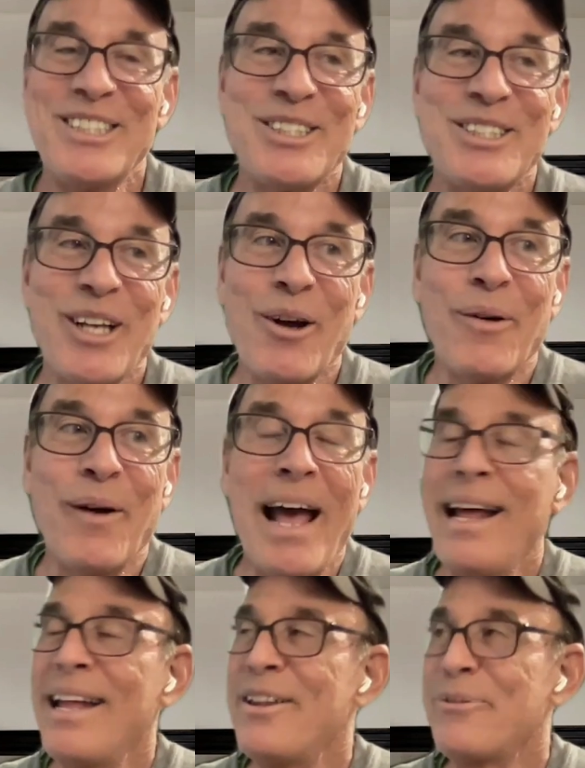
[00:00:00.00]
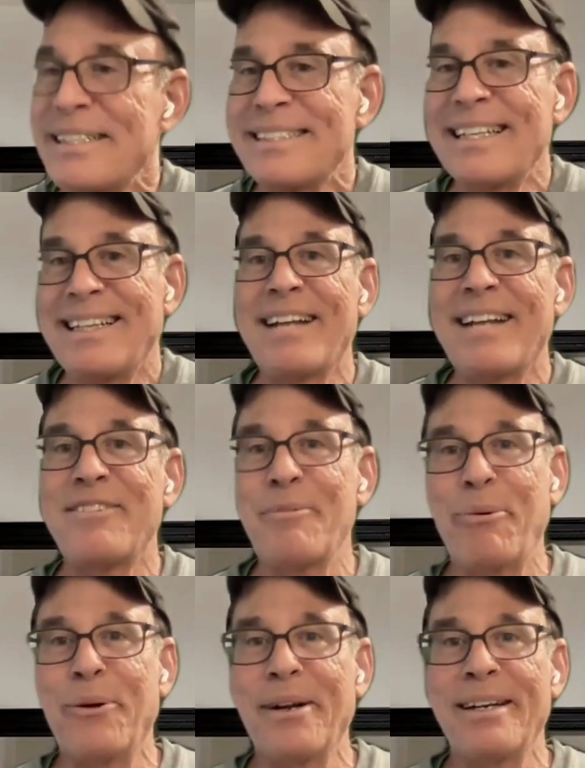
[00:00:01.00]
So, and the reason that that's
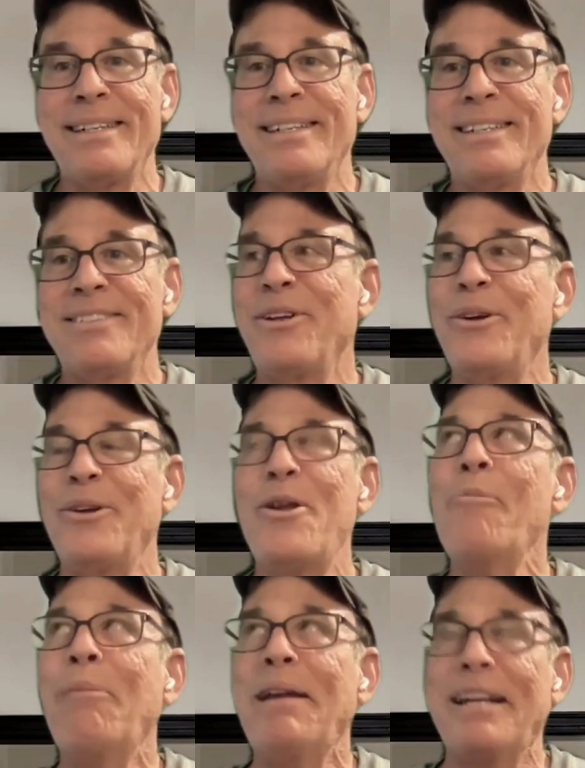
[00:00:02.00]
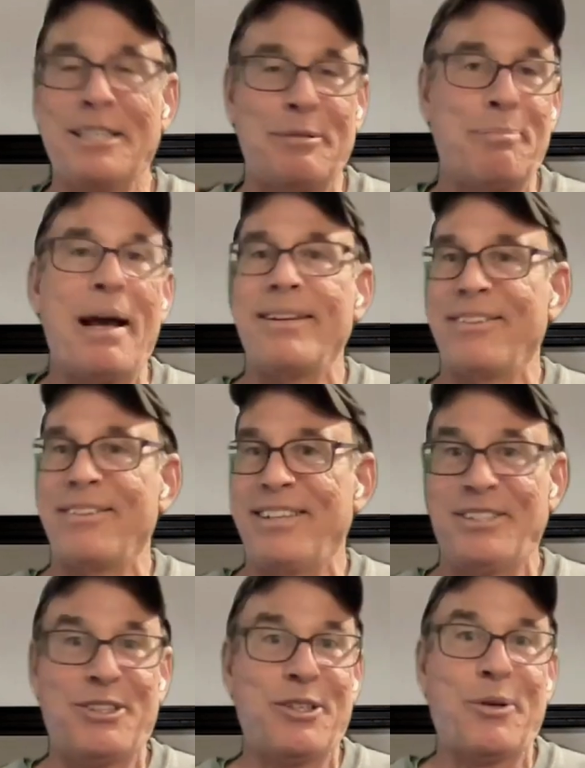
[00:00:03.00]
important is, you know, nobody expects
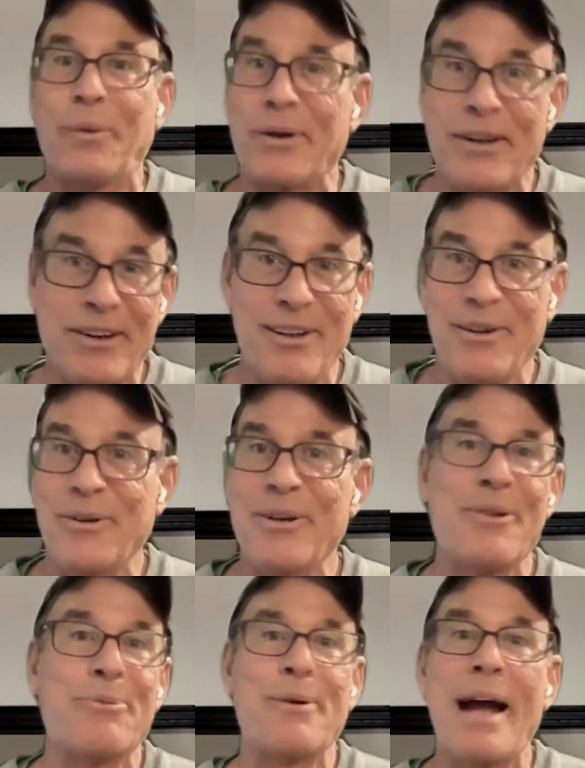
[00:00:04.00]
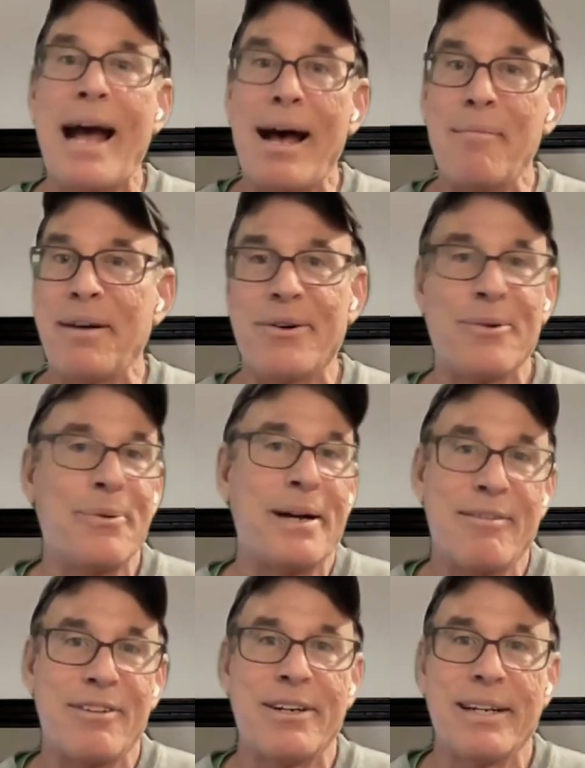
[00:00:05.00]
the squirrel or the rabbit or
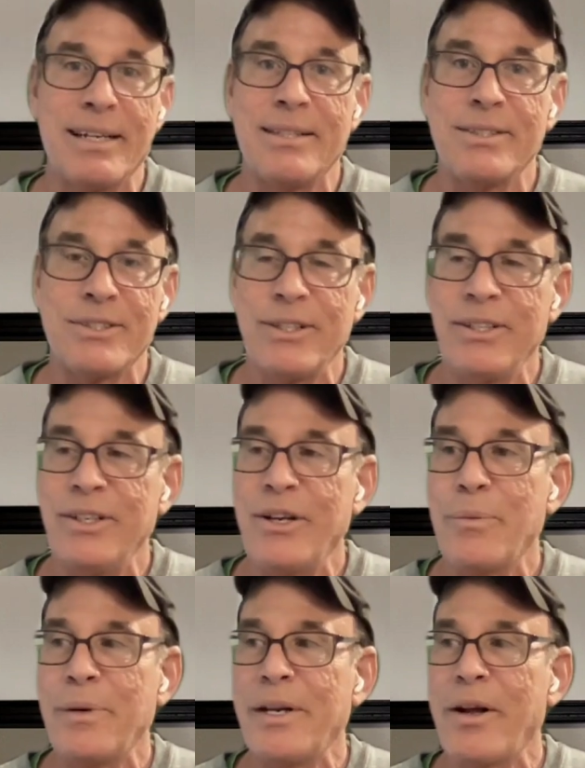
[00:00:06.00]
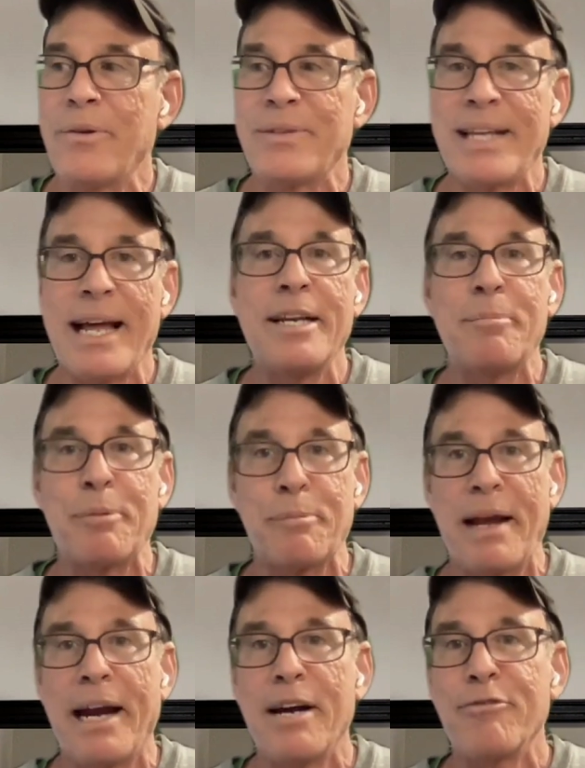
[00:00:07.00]
whatever it is. You know, we don't tend to
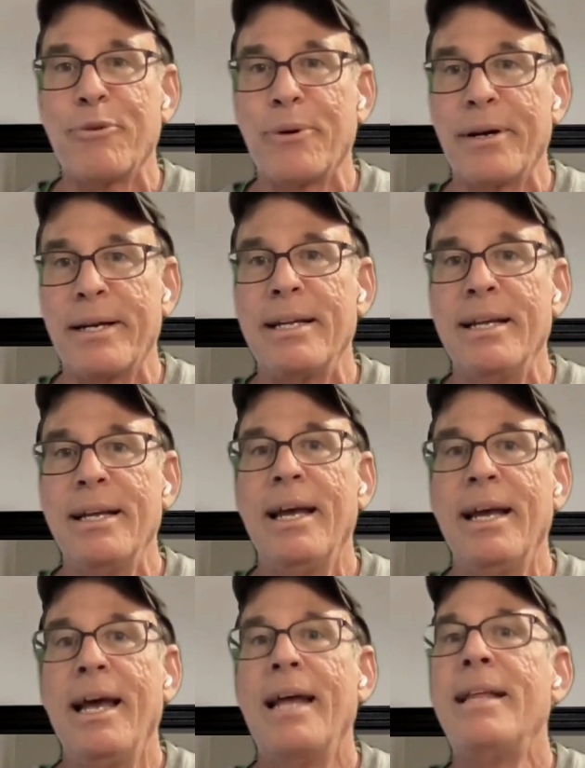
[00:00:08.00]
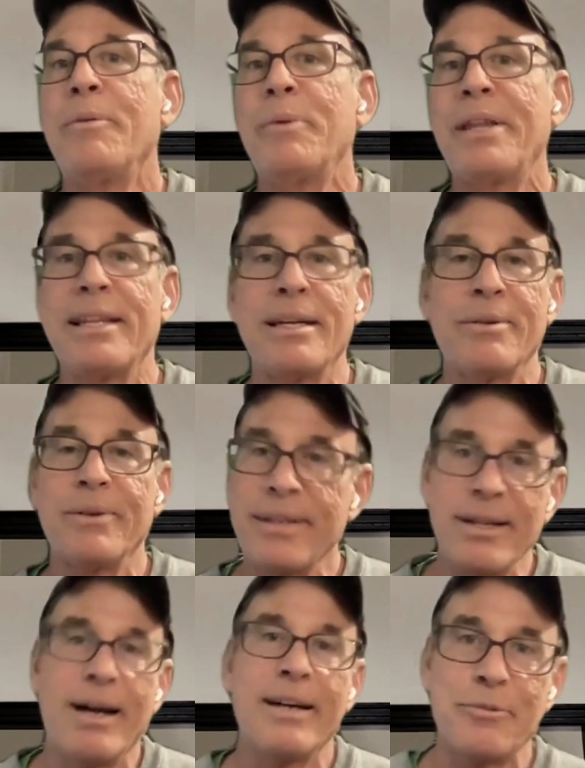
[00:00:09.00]
prepare for it. And then we think,
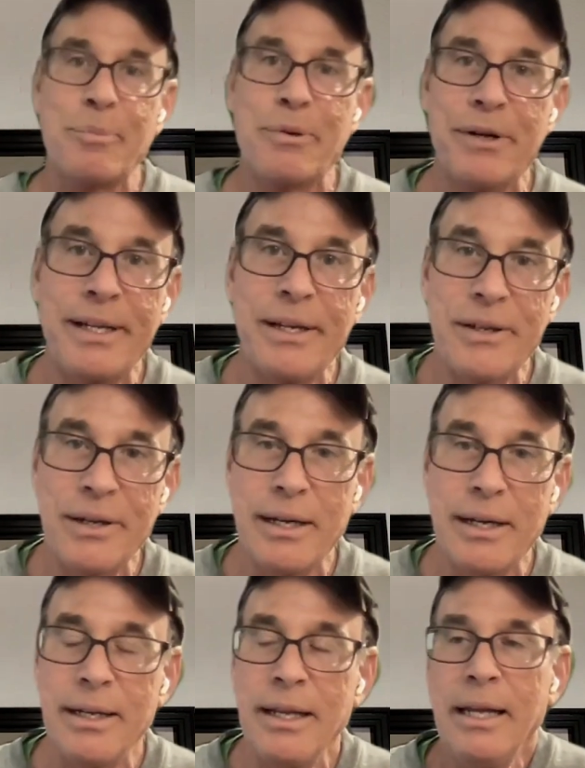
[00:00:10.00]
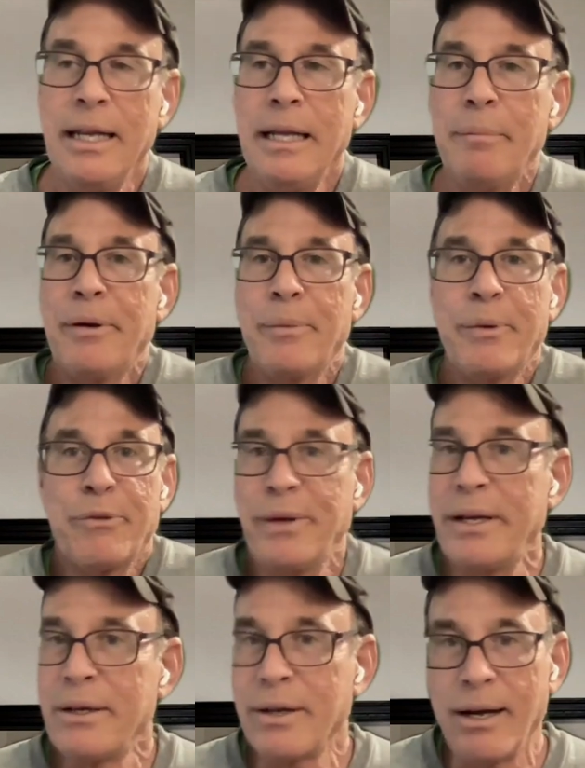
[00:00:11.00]
well, the dog is pretty good. But with
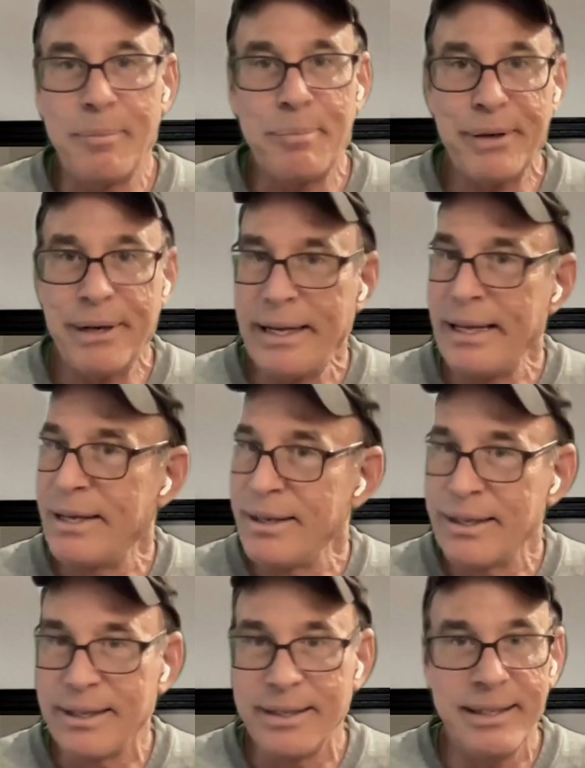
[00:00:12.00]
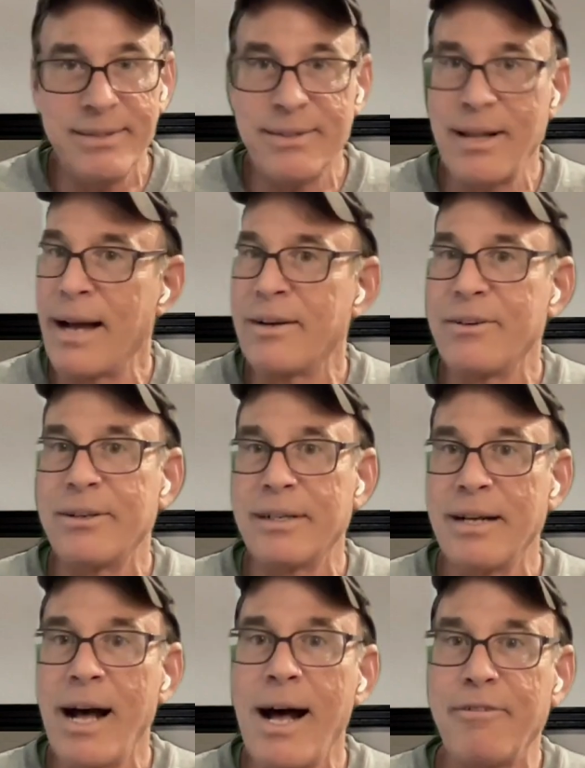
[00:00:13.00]
recall, pretty good is not
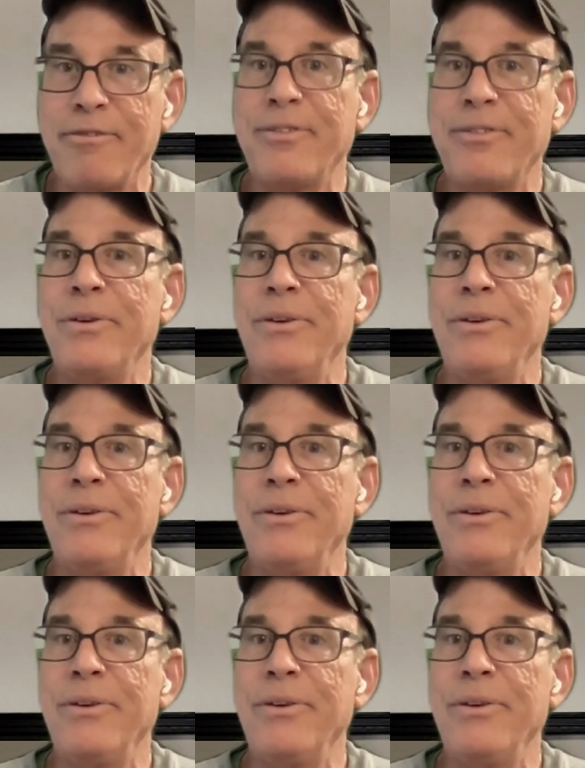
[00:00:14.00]
good enough.